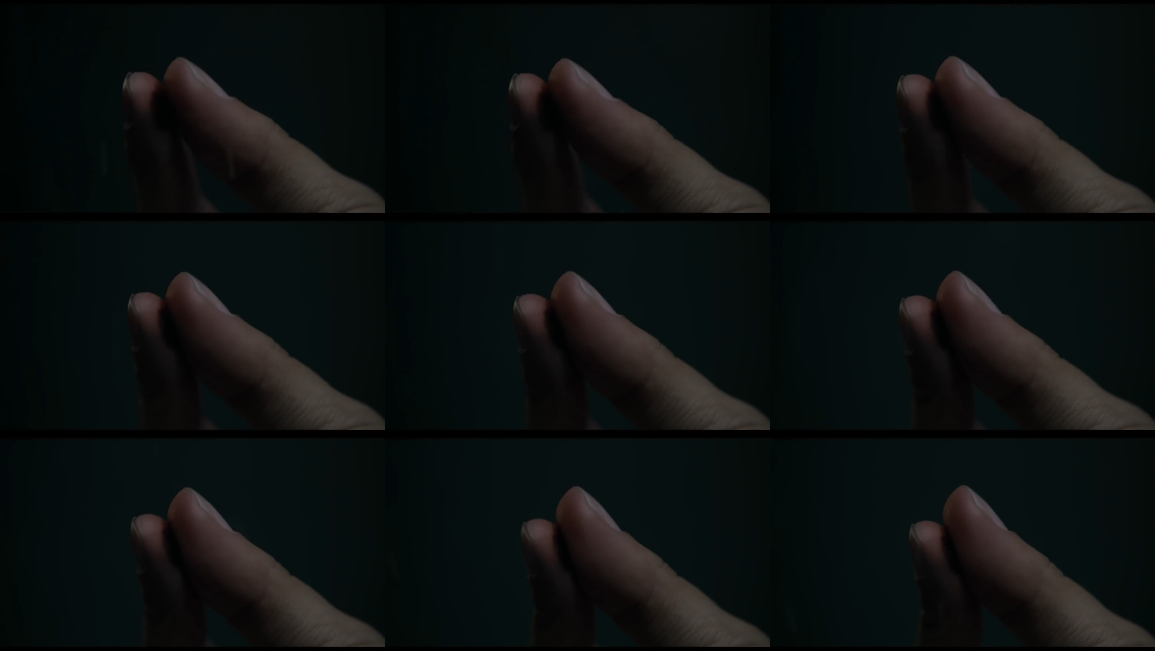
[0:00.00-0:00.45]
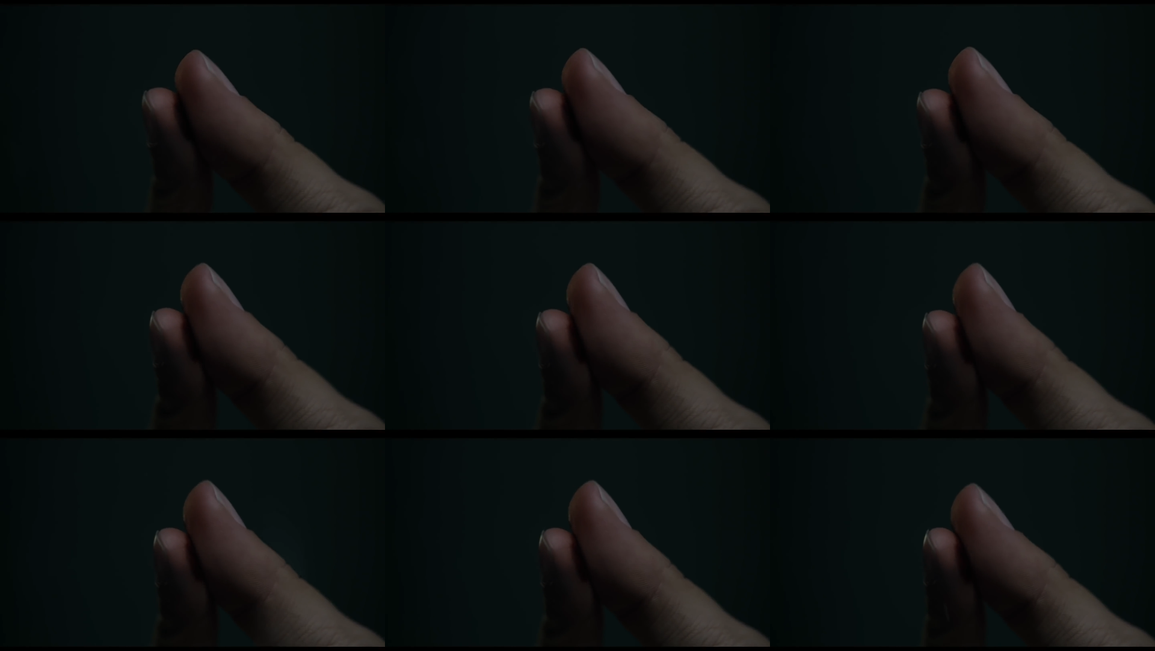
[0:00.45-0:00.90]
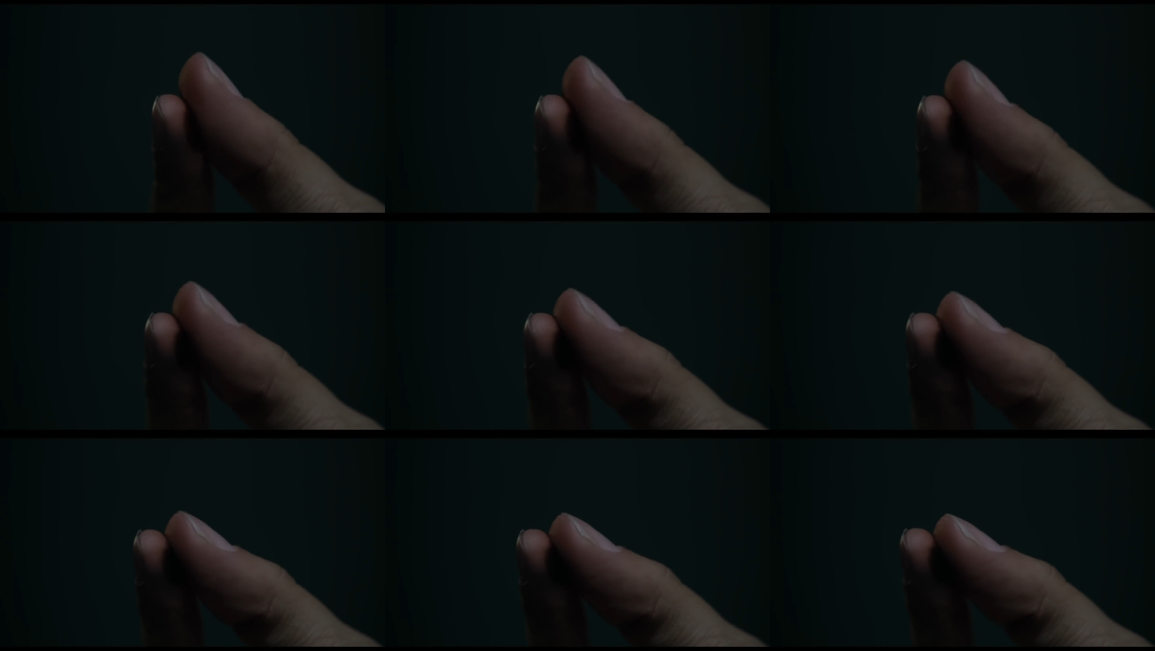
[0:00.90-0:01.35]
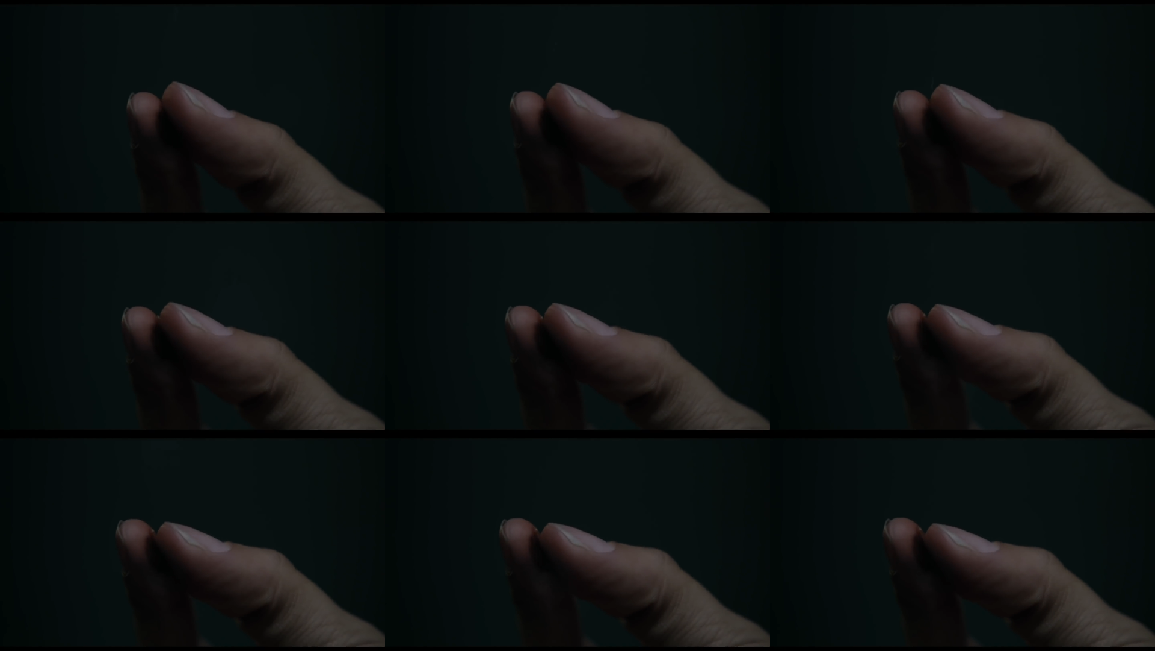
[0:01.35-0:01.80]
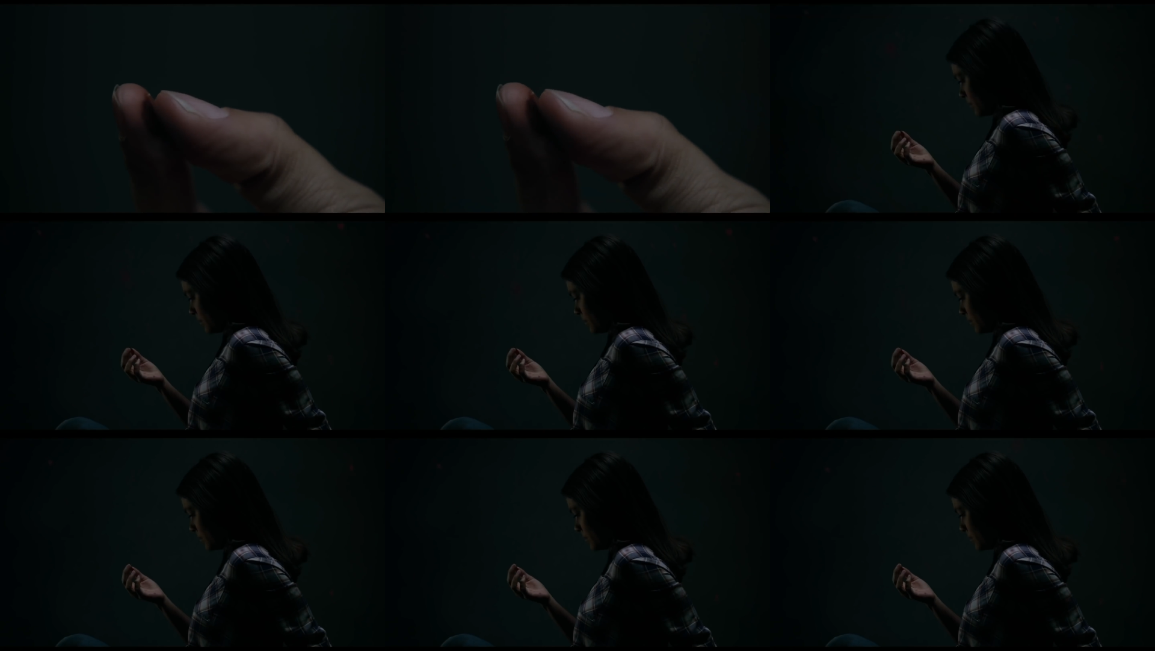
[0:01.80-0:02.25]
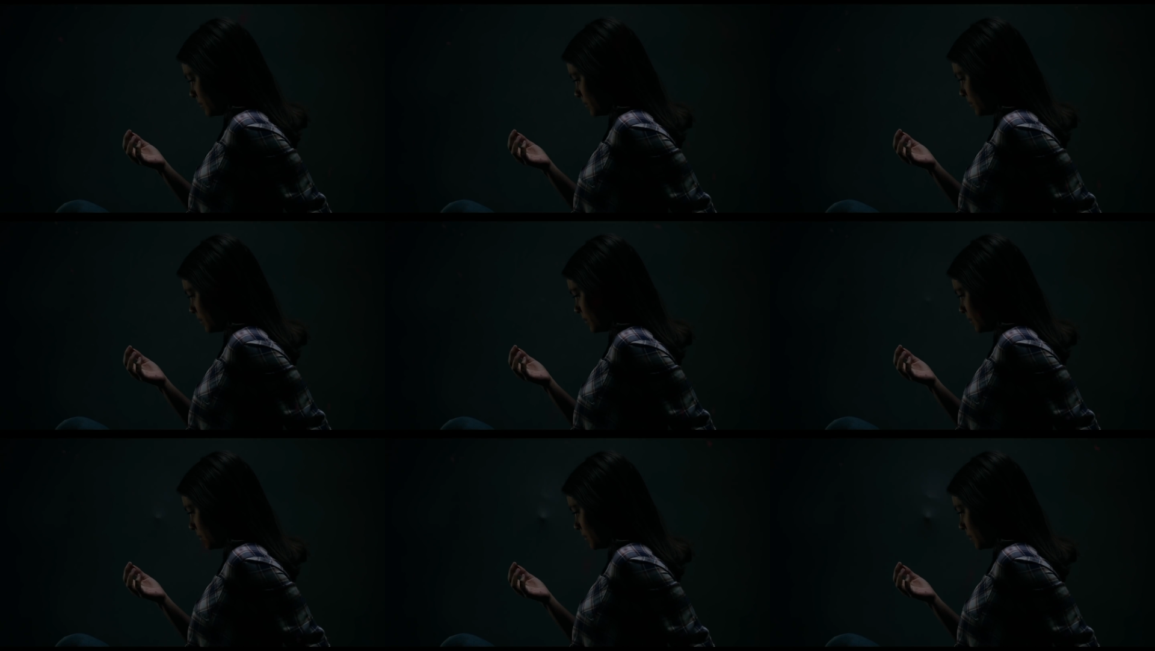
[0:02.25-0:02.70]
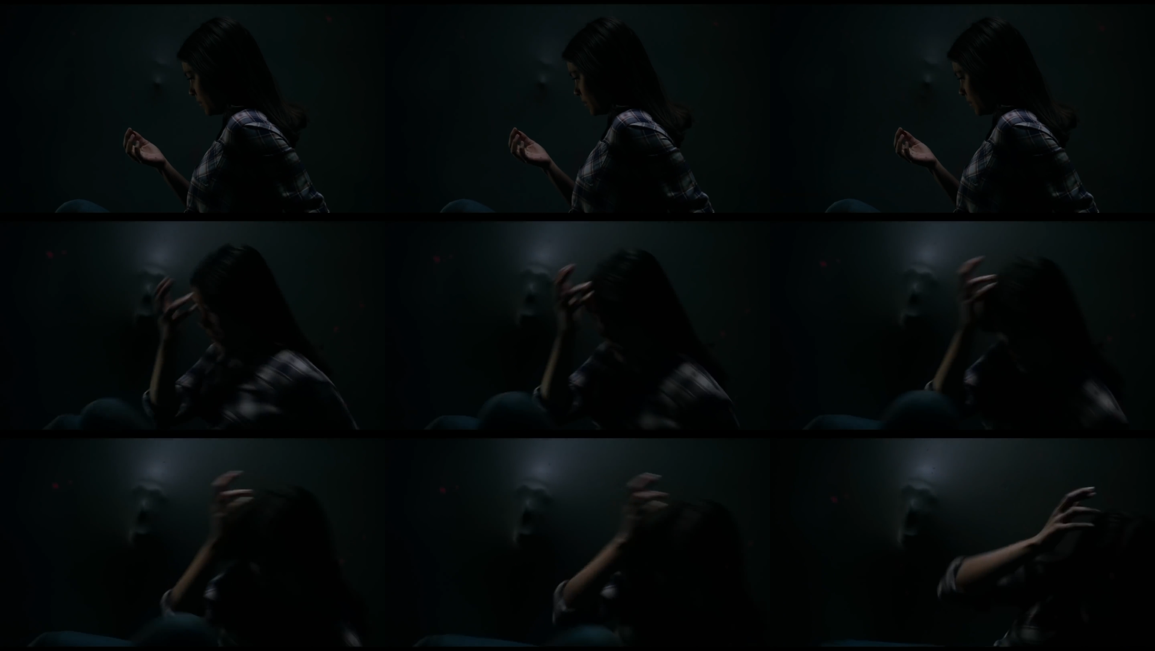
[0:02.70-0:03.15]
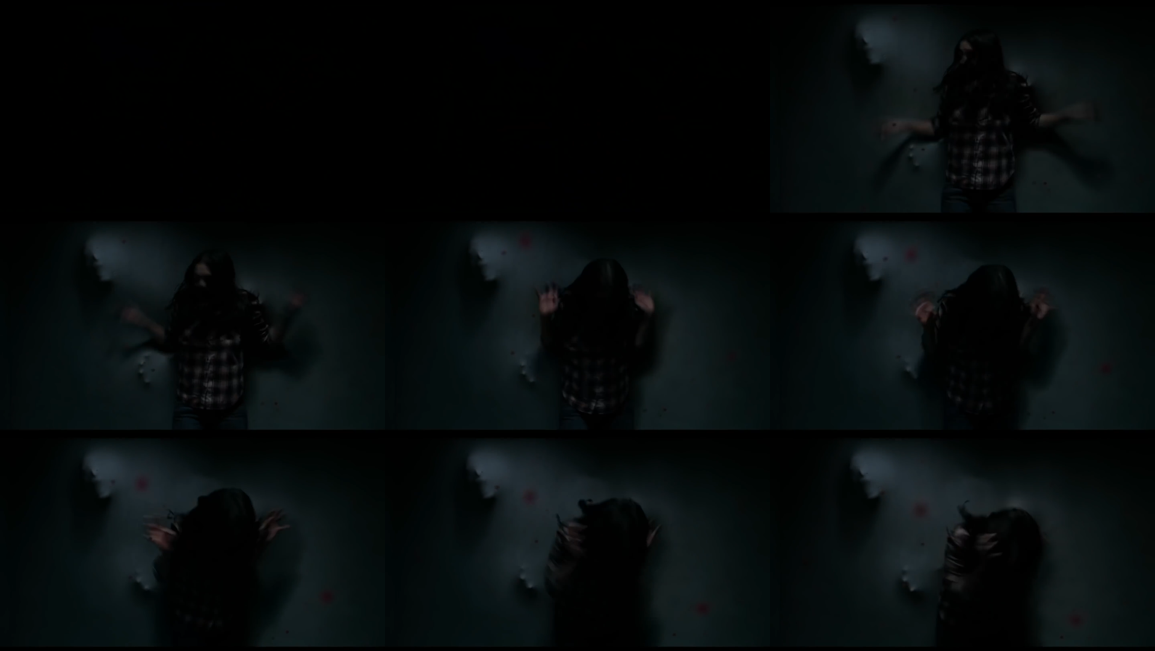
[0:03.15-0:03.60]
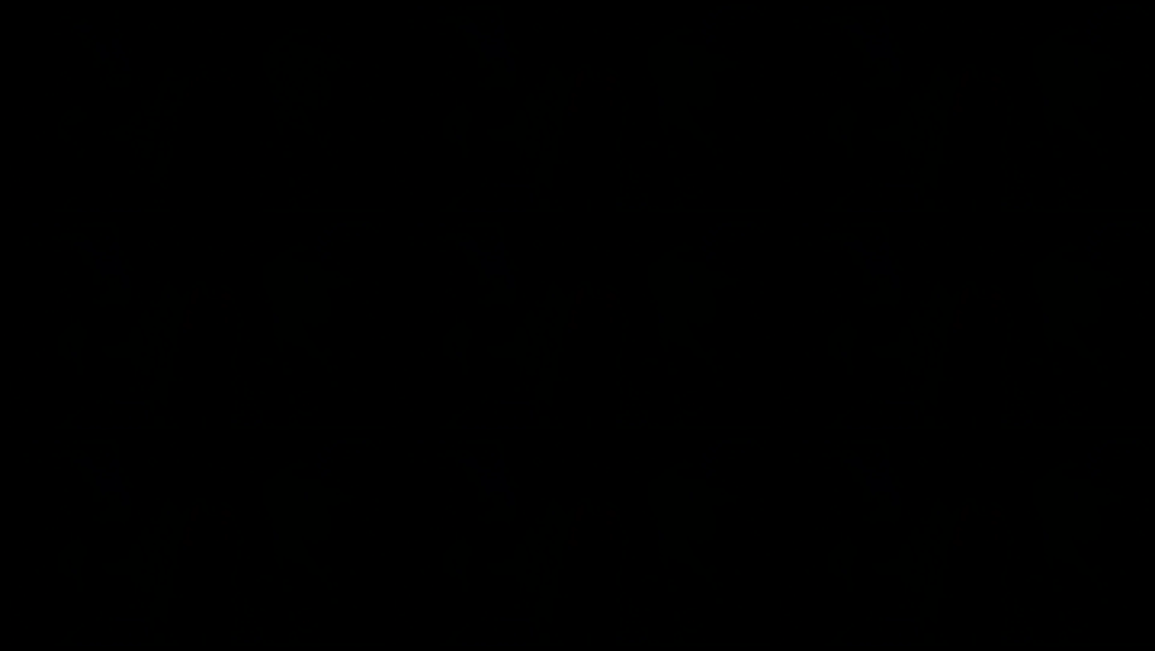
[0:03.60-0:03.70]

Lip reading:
(no speaker visible)